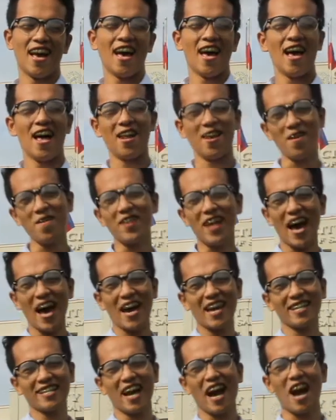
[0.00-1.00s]
Hello
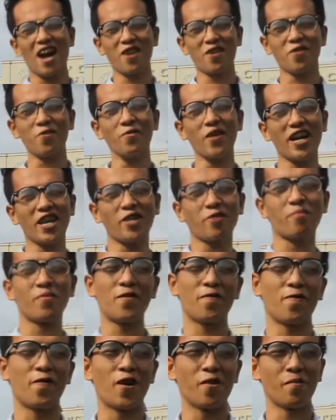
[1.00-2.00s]
guys, are you ready to
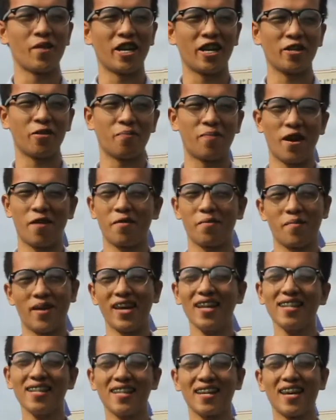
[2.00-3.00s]
perform an
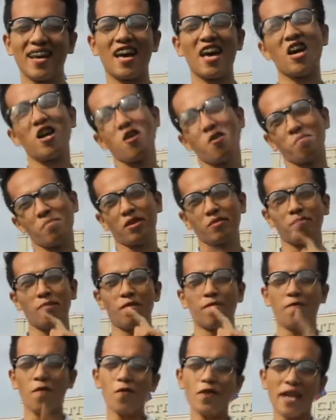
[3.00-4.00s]
experiment? But
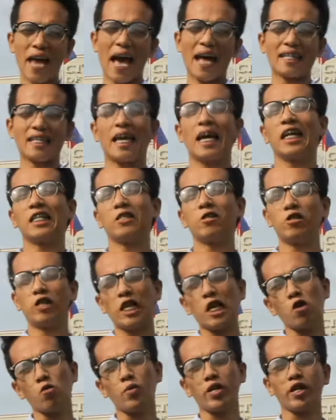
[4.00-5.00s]
before that,
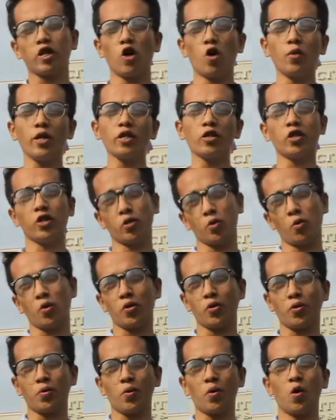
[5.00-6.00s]
today we're going to show
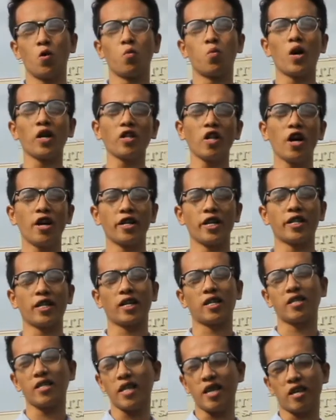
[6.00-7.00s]
you what are the
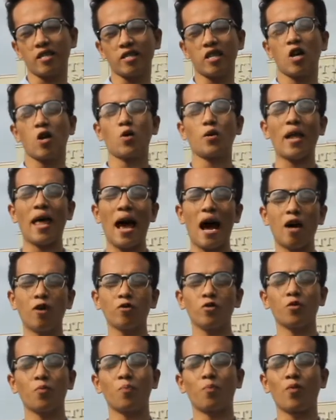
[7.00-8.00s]
techniques on
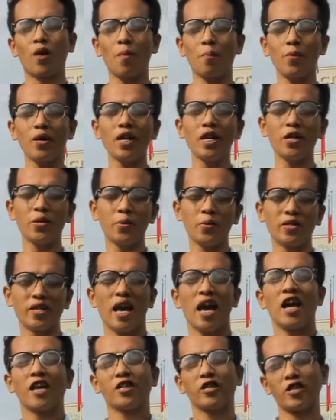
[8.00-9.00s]
how to properly use
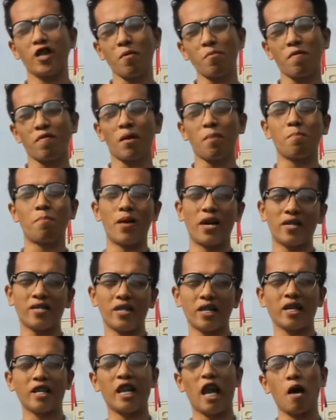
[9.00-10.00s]
some of the
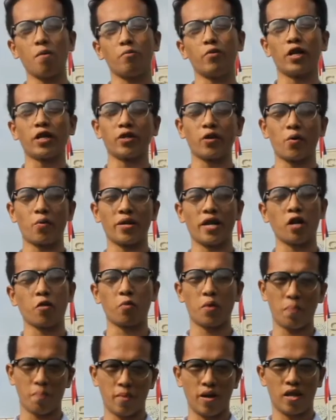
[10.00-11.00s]
basic laboratory
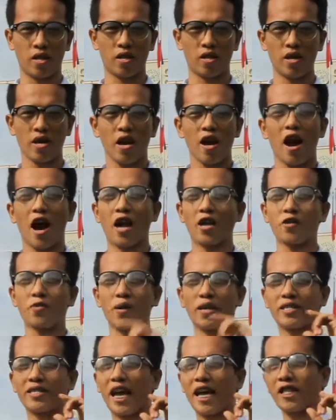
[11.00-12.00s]
equipment. Are you
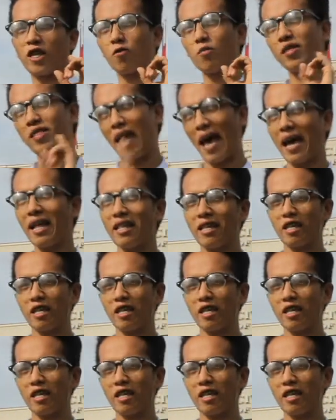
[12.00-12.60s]
excited with that?